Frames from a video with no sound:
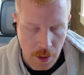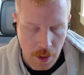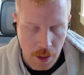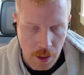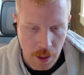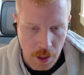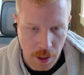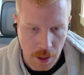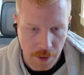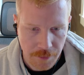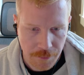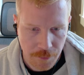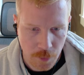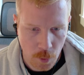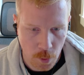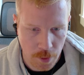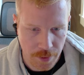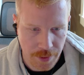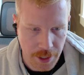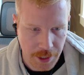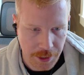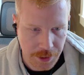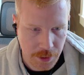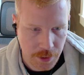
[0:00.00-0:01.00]
for
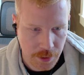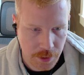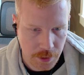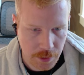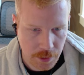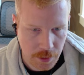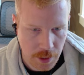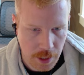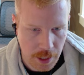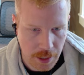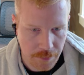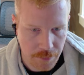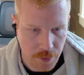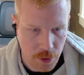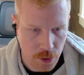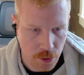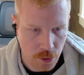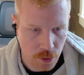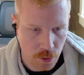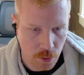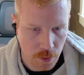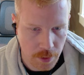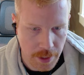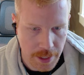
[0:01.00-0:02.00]
this kind of
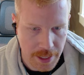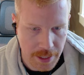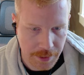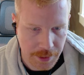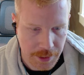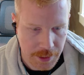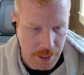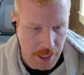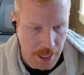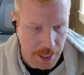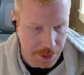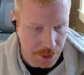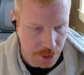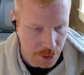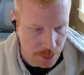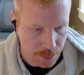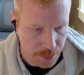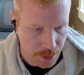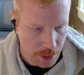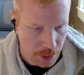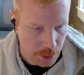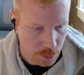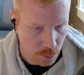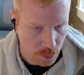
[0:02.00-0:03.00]
new insights, just
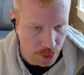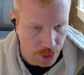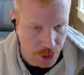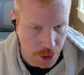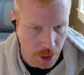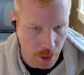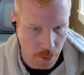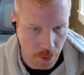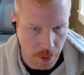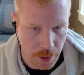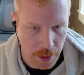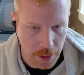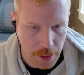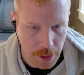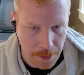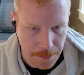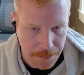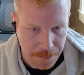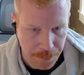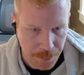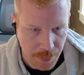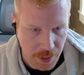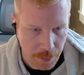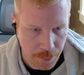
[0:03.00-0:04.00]
because we're showing
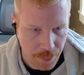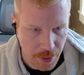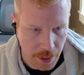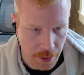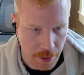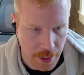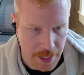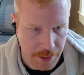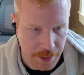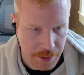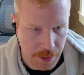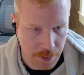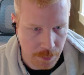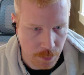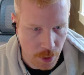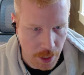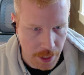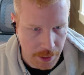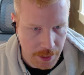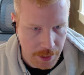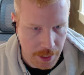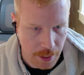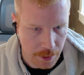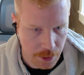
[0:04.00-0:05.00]
a parent ASIN
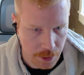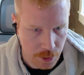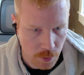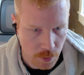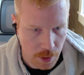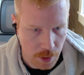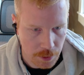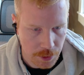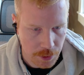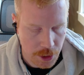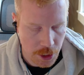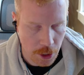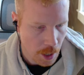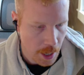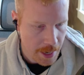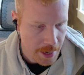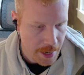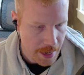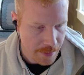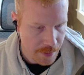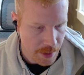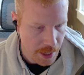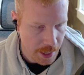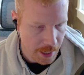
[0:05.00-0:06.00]
breakdown as well. So,
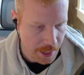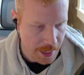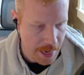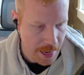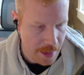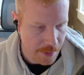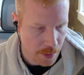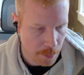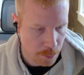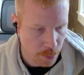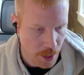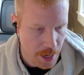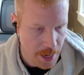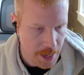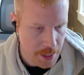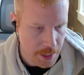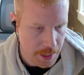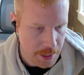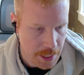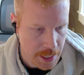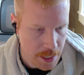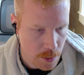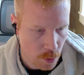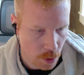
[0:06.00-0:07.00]
and then again, the
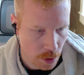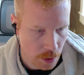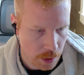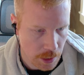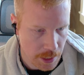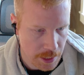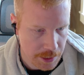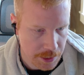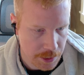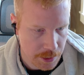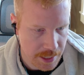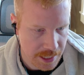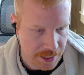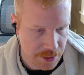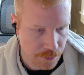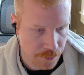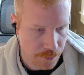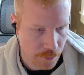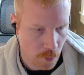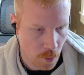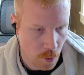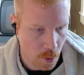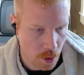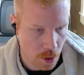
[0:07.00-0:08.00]
branded keyword list, that's
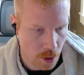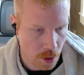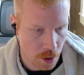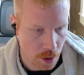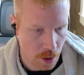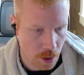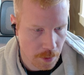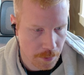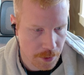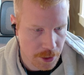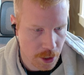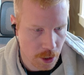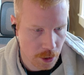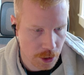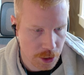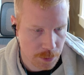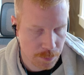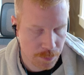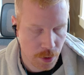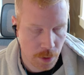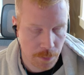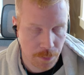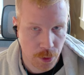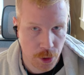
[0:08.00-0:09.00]
for, just
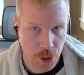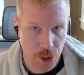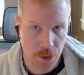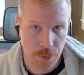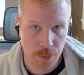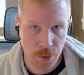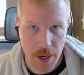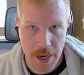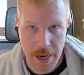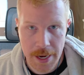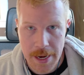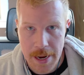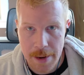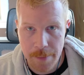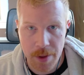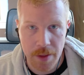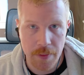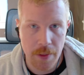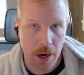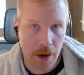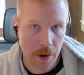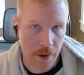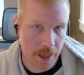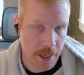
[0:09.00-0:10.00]
put your brand name in
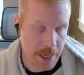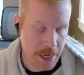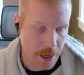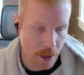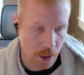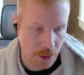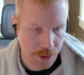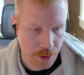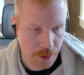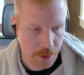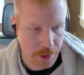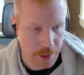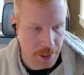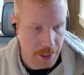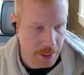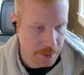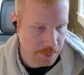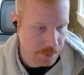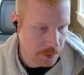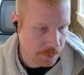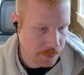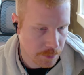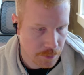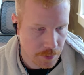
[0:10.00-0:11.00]
there and any
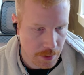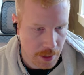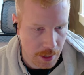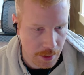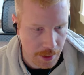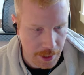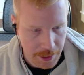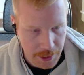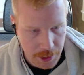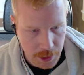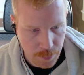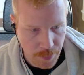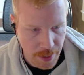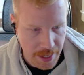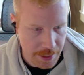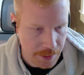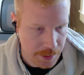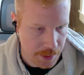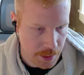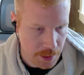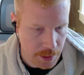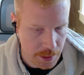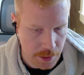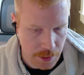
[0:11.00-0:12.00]
alternatives. If you've got like
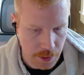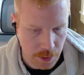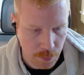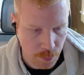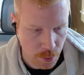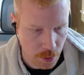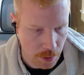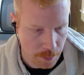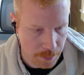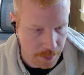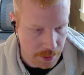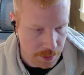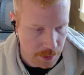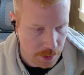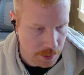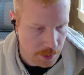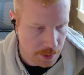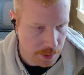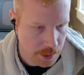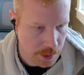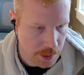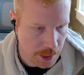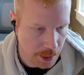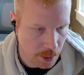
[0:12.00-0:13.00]
spaces, put them as
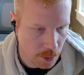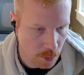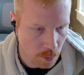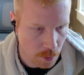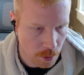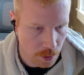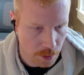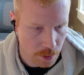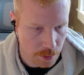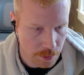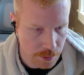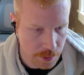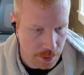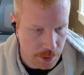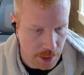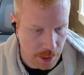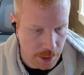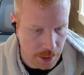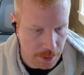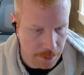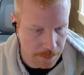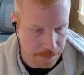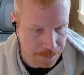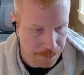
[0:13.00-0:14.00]
single words
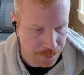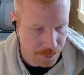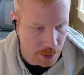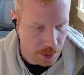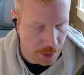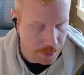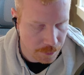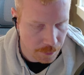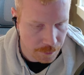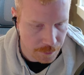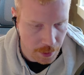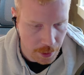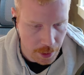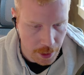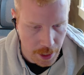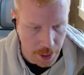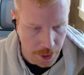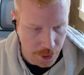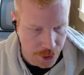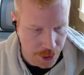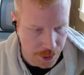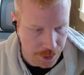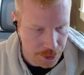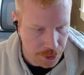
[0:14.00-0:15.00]
and the different
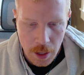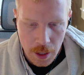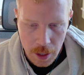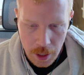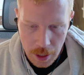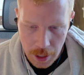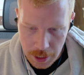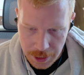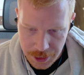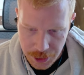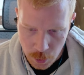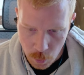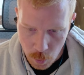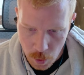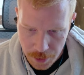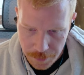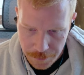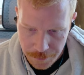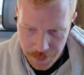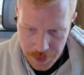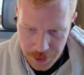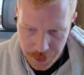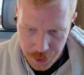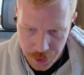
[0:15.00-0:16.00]
variations. So one
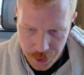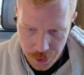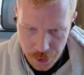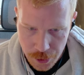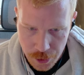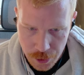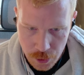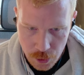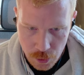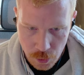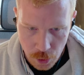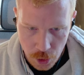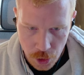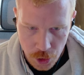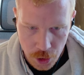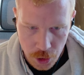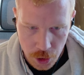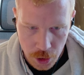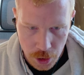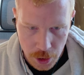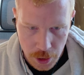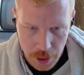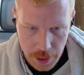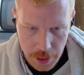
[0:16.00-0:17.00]
feature you
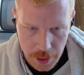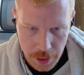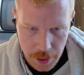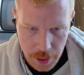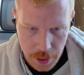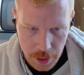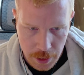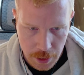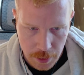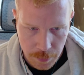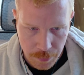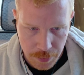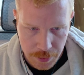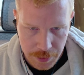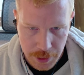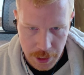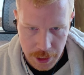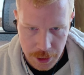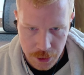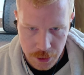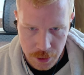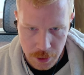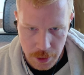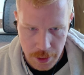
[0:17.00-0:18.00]
could
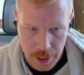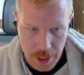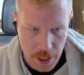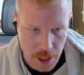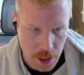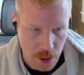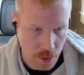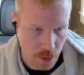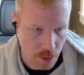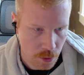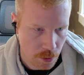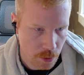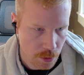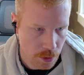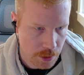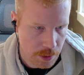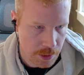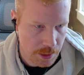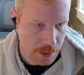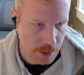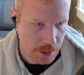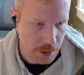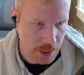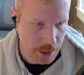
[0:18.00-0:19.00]
potentially use
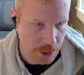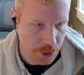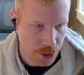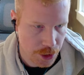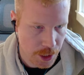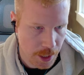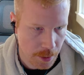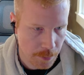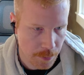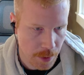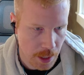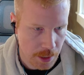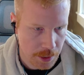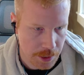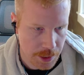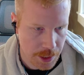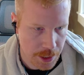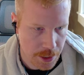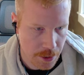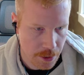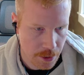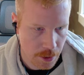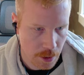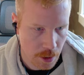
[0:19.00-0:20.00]
is this checkbox
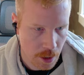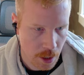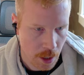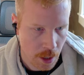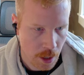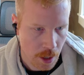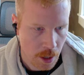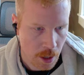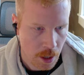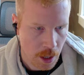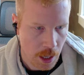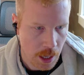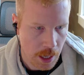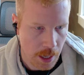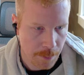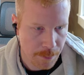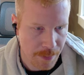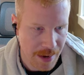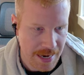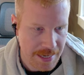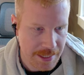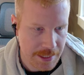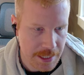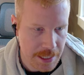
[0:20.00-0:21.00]
here.
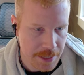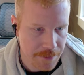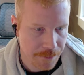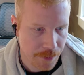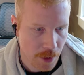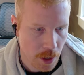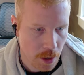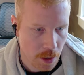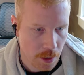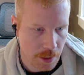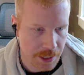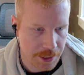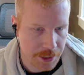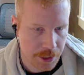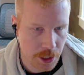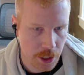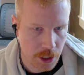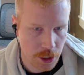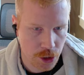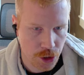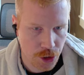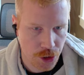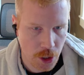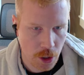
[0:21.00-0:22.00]
By default, it's going to
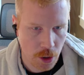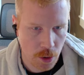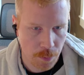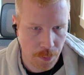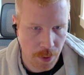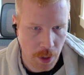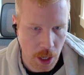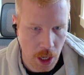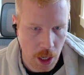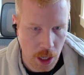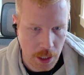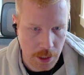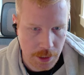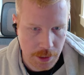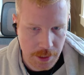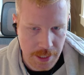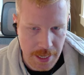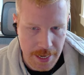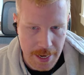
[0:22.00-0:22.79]
show paused and